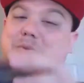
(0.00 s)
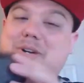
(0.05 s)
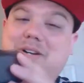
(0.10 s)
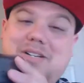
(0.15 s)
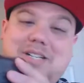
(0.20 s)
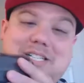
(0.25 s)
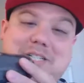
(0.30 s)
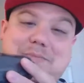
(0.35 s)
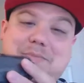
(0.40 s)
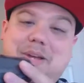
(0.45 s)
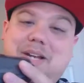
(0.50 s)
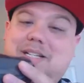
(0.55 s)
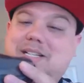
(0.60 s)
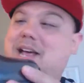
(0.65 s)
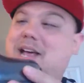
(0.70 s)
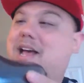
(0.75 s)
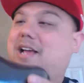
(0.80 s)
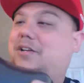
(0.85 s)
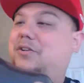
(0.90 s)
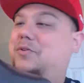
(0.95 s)
really
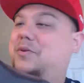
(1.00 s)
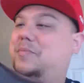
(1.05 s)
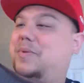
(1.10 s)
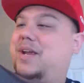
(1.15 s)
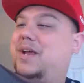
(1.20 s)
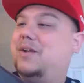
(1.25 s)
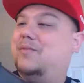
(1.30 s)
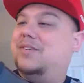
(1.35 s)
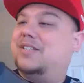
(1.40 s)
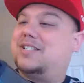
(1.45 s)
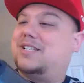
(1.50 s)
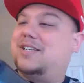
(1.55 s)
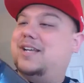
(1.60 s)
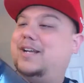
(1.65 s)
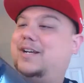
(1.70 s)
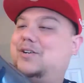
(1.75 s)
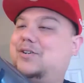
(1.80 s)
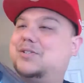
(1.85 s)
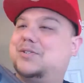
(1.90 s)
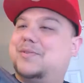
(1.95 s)
spectacular pair of
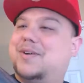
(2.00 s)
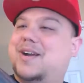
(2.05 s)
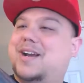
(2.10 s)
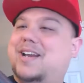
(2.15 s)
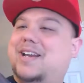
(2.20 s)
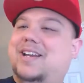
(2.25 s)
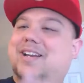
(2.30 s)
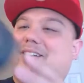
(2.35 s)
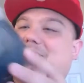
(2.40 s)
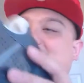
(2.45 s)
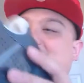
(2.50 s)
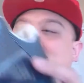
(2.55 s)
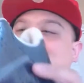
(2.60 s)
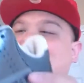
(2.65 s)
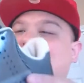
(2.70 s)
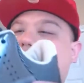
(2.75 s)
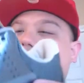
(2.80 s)
sneakers right here.